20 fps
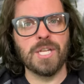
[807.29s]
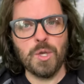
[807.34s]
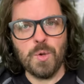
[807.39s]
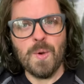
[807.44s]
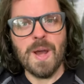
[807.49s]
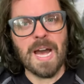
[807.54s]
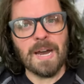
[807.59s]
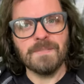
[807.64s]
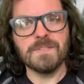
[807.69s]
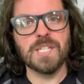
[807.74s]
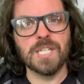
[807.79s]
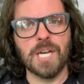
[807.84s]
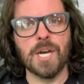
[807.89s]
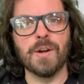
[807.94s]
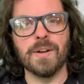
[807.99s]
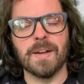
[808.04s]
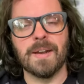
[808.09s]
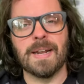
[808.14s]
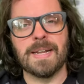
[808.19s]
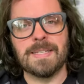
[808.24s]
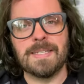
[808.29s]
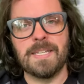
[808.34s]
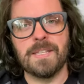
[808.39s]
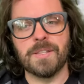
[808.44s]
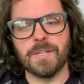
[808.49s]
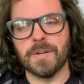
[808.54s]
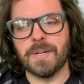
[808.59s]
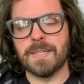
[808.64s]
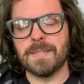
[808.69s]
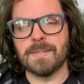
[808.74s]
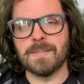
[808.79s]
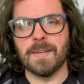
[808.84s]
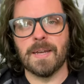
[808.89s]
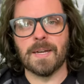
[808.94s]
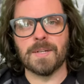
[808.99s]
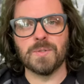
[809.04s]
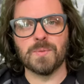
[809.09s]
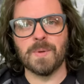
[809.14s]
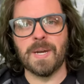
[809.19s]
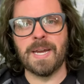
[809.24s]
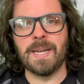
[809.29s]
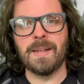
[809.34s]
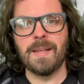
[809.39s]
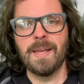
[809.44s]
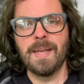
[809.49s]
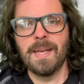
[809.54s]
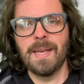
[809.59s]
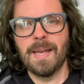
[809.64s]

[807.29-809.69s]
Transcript: You have to go to 1936, right?